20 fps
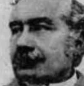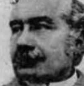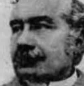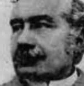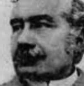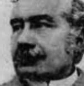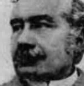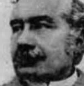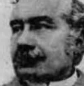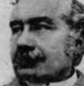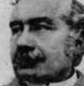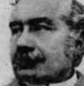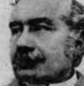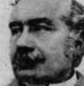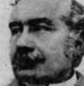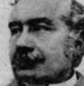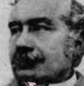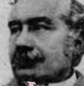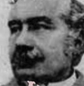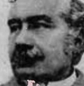His health
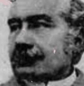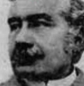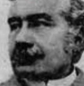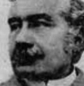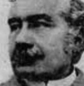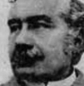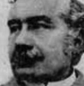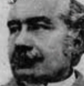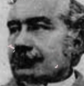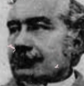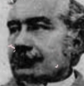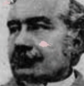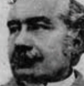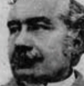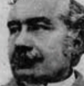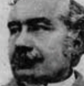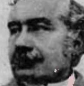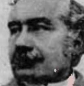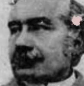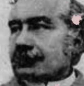began to decline
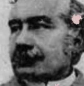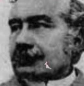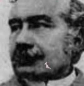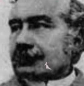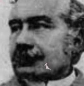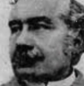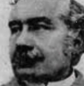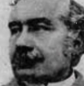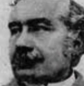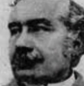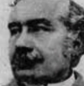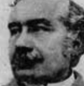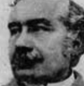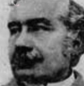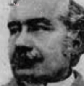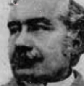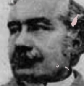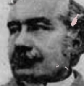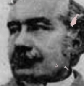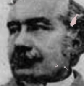due to ankylosis of the
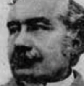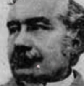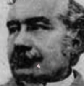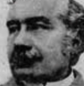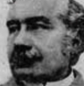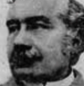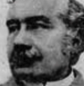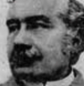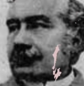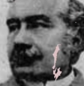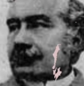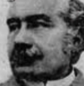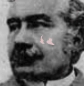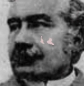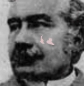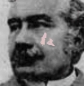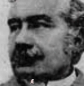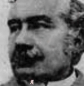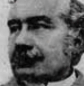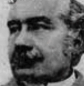joints after
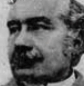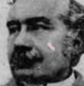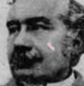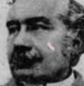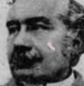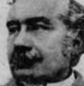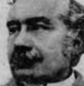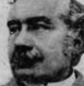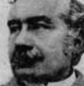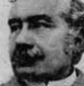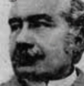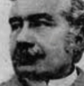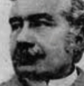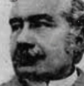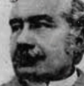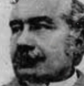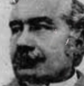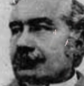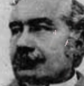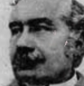1895,
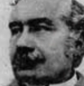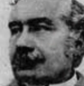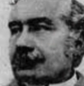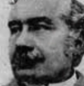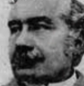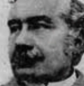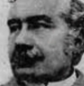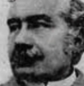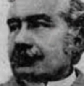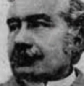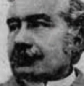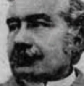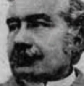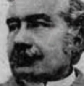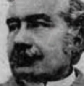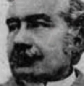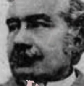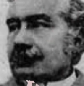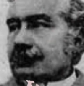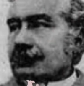ultimately leading to
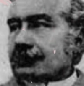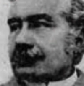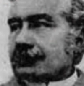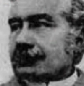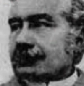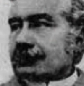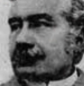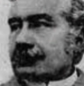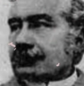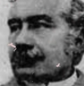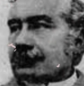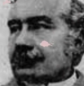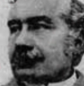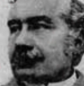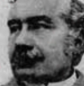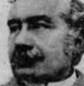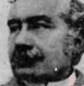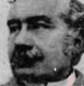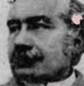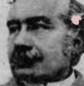his death on May
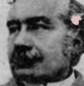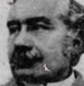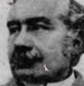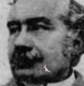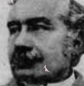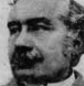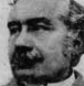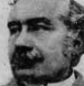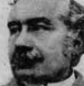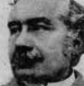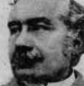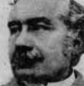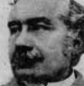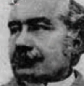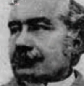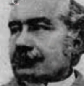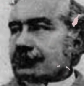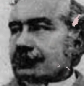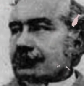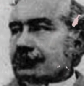28,
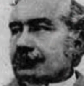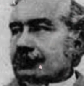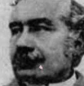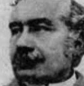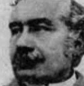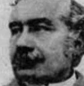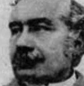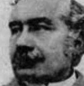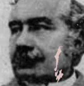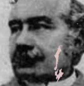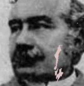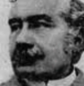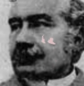1912.